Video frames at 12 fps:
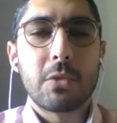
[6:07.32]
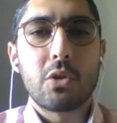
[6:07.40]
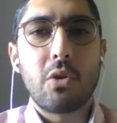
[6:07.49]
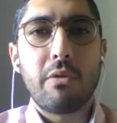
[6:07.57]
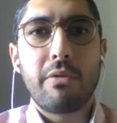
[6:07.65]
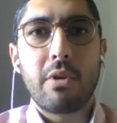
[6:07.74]

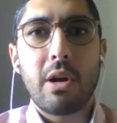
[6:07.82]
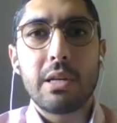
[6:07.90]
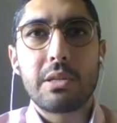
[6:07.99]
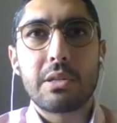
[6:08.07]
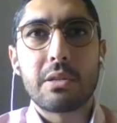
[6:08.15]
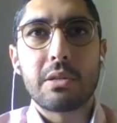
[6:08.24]
So for
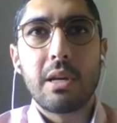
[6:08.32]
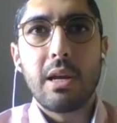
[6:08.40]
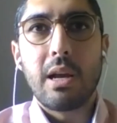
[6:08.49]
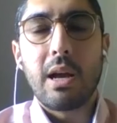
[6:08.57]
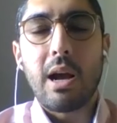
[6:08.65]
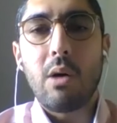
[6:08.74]
us,
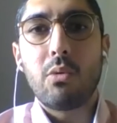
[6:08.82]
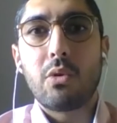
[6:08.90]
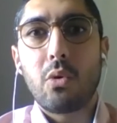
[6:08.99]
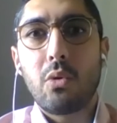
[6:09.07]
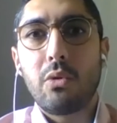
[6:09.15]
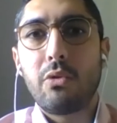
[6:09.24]
our
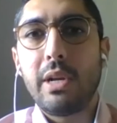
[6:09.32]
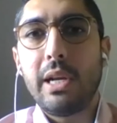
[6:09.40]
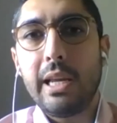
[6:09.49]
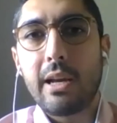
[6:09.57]
role really